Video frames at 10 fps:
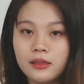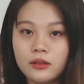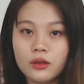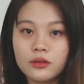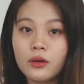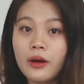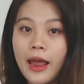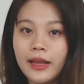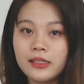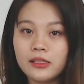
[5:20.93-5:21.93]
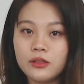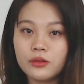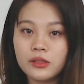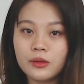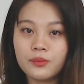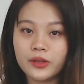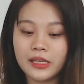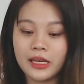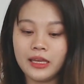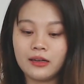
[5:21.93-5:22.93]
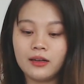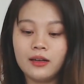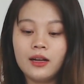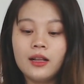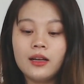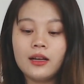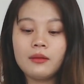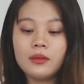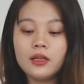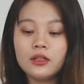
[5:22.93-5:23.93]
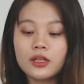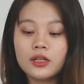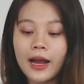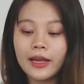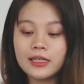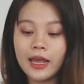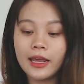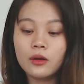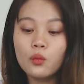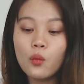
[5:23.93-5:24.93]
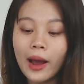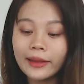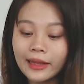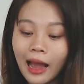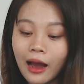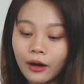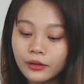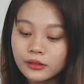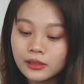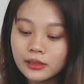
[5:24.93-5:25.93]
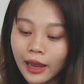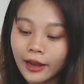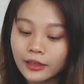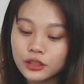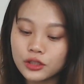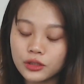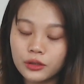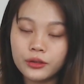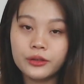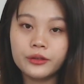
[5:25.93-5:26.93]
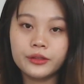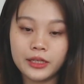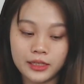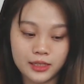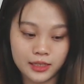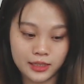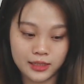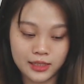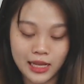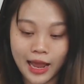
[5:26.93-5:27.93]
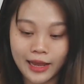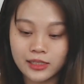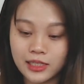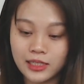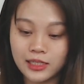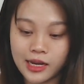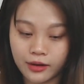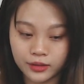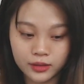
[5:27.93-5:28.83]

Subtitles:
total 8 user boards here. Let me try take one out and show you its inside detail.